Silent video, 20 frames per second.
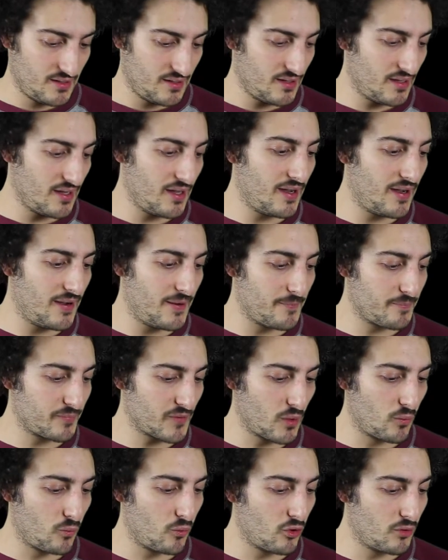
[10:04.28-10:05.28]

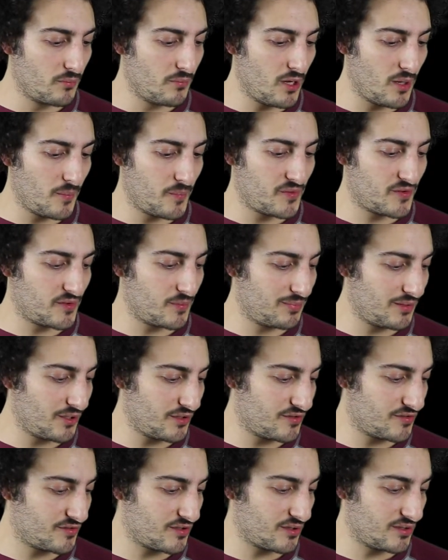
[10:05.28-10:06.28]
warm-ups
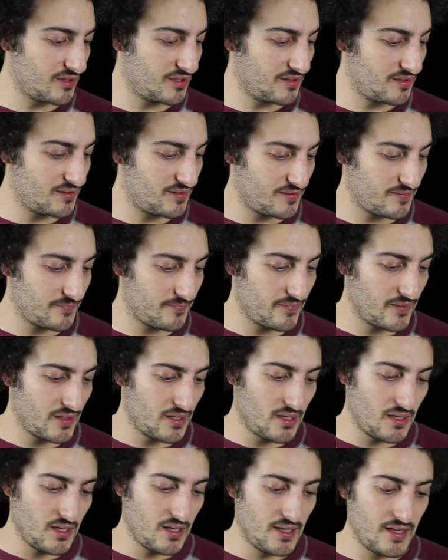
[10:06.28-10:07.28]
plus studies.
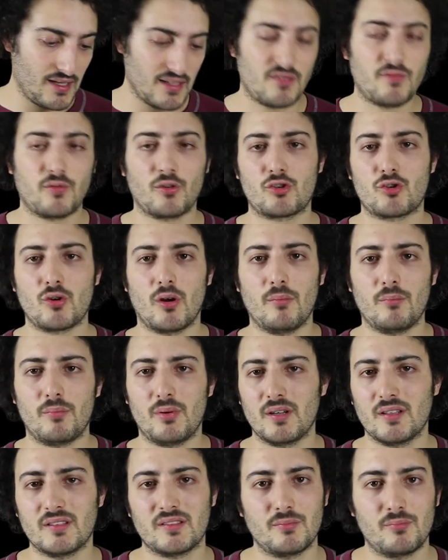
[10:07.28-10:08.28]
It's for
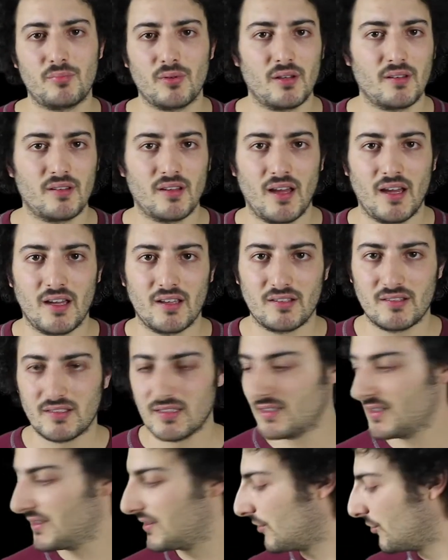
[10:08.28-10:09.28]
trumpet, but I
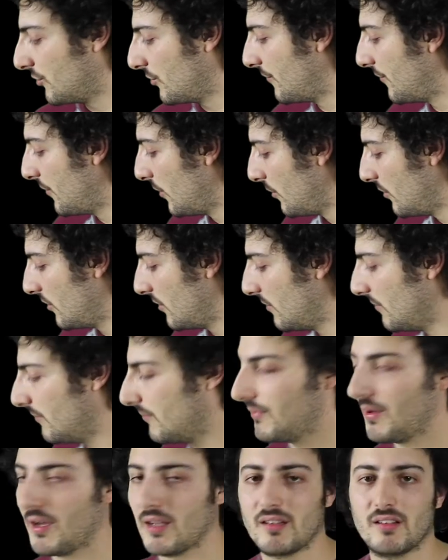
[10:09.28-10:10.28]
did it on
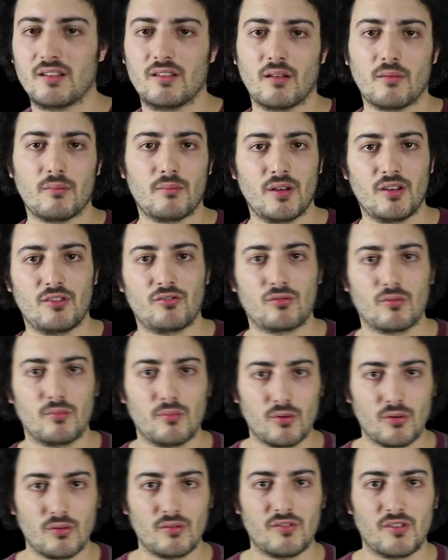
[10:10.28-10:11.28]
euphonium, I did it on bass
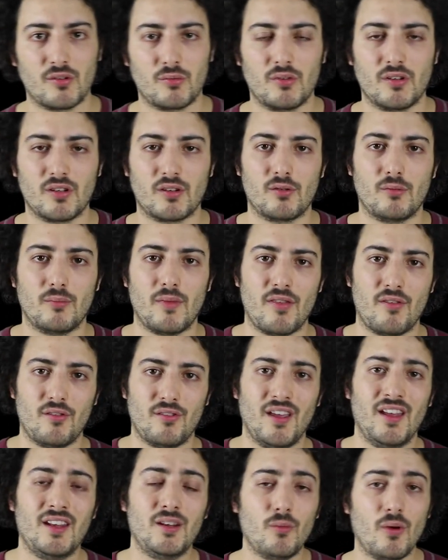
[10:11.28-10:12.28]
trombone. It's a really cool method.
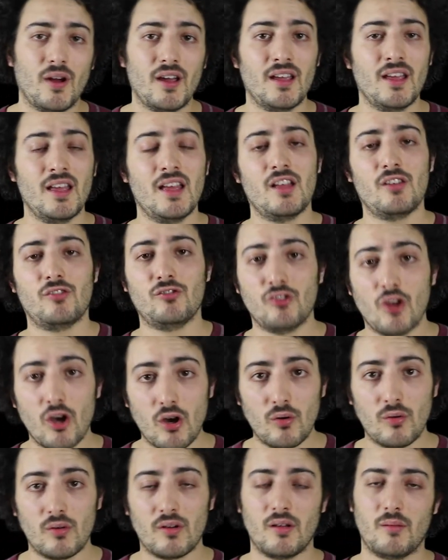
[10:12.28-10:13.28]
Anyway,
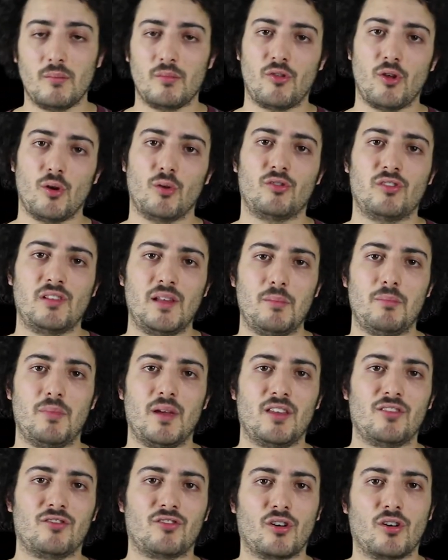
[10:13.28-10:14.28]
no, those lip
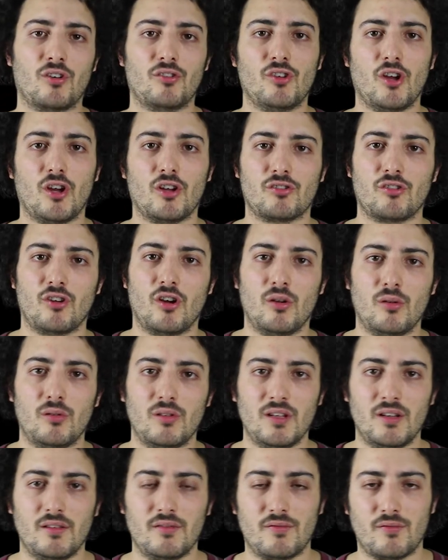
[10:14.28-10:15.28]
bends are not
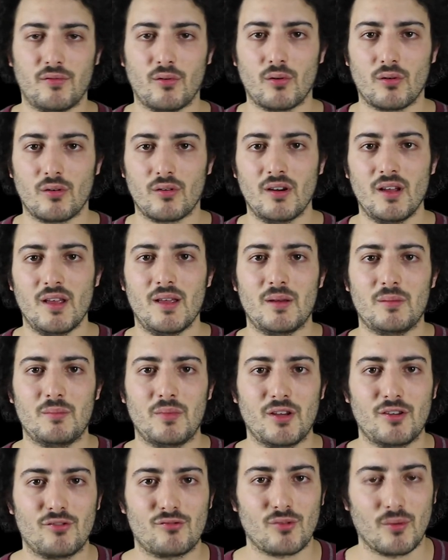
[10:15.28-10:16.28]
only for
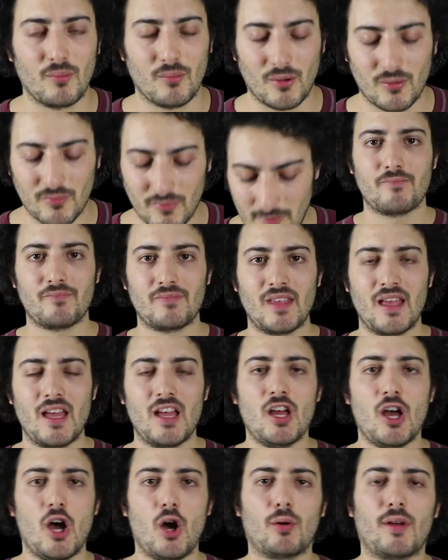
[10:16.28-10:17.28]
bass trombone.
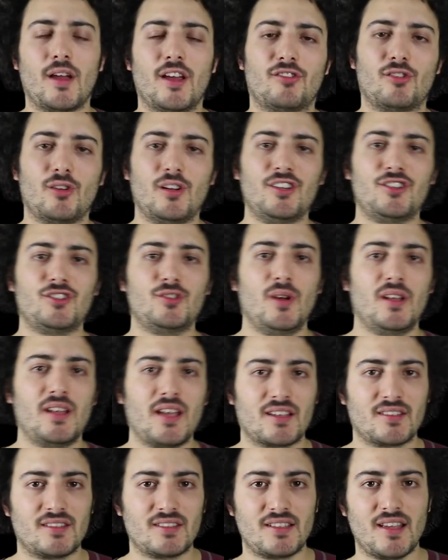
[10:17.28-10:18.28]
Okay, so let's do an
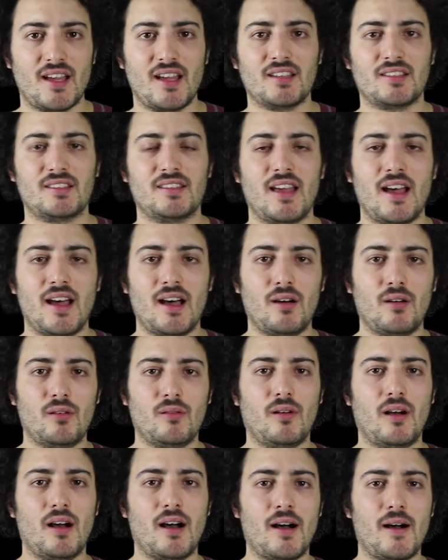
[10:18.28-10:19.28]
exercise now.